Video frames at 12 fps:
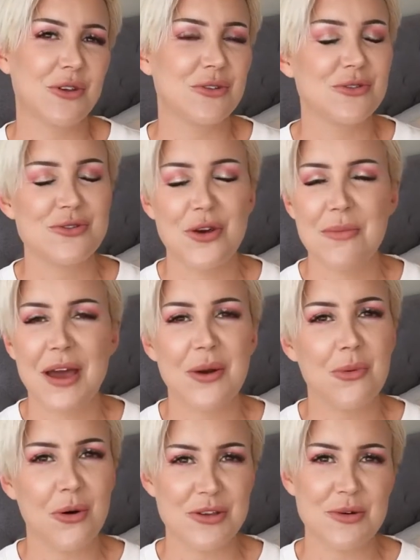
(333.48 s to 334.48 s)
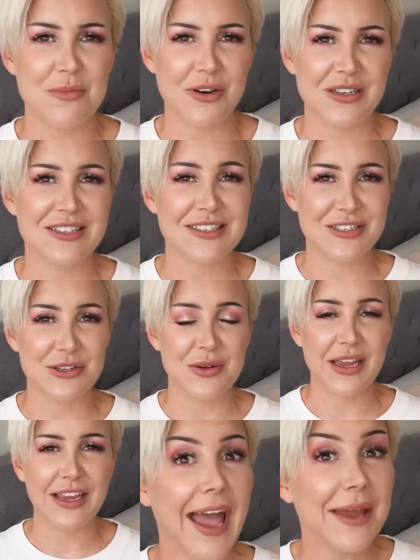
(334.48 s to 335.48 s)
you no matter what your body is
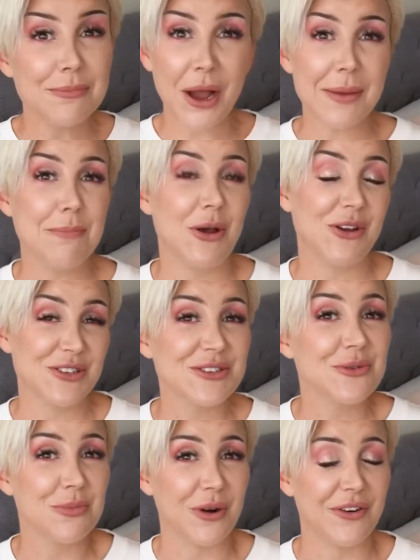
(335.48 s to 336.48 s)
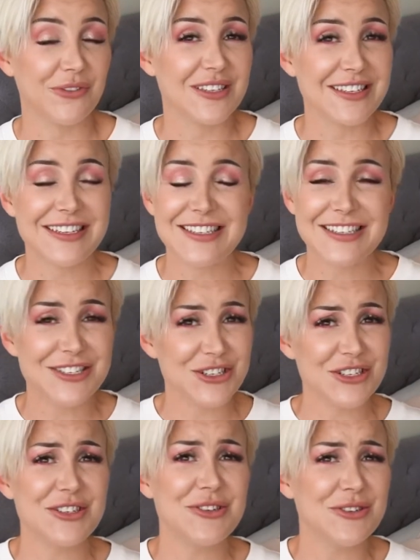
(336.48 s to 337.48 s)
doing. And my personal preference is to
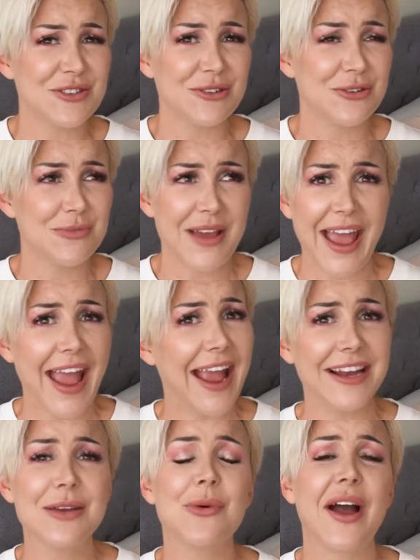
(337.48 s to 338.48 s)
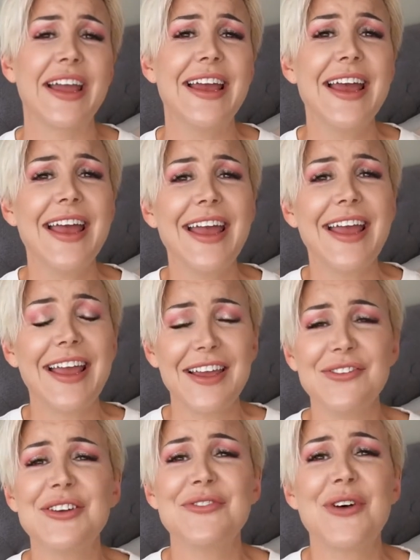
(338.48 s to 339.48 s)
just use lube anyway.
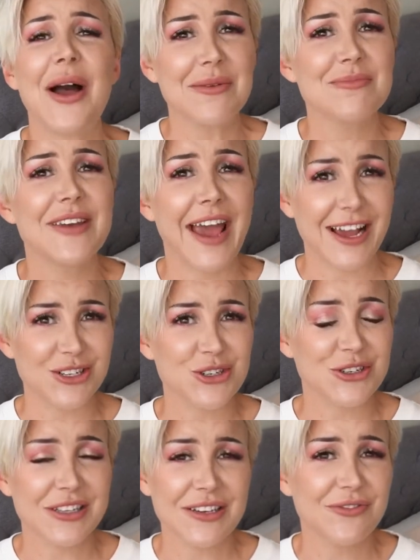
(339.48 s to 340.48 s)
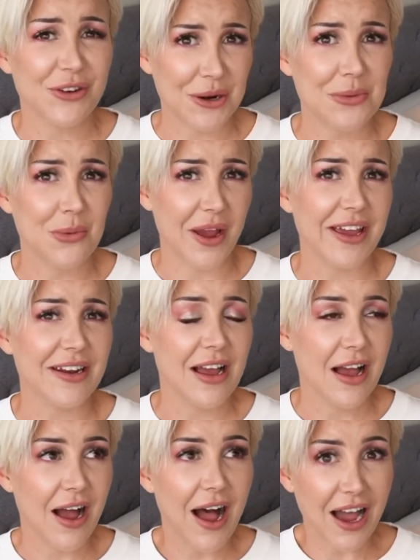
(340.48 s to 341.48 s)
Even if I am naturally very wet,
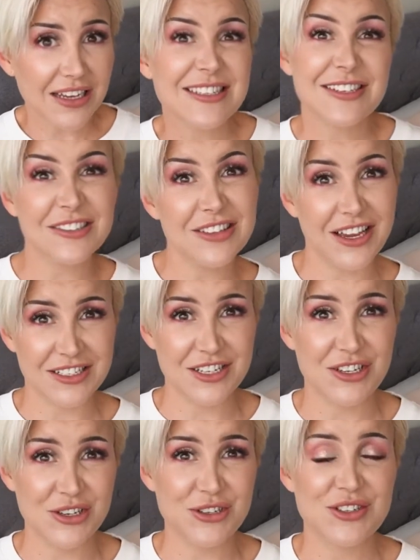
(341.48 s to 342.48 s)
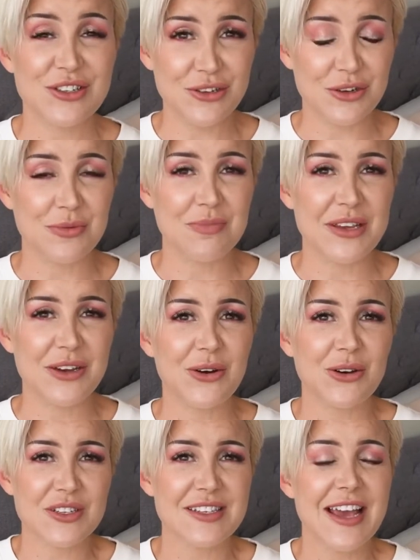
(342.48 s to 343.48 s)
I still like to use lube
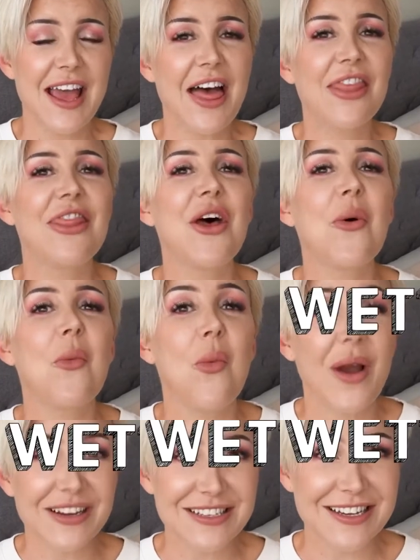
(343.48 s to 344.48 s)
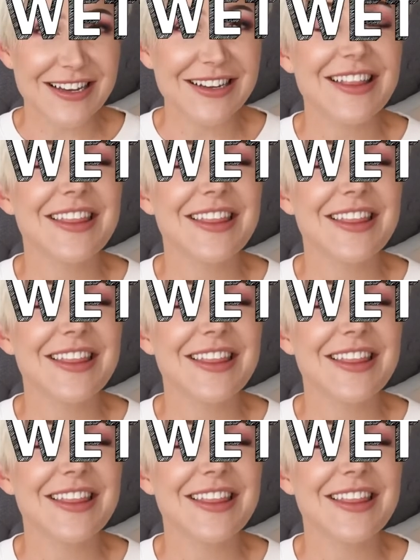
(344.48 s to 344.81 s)
because the wetter,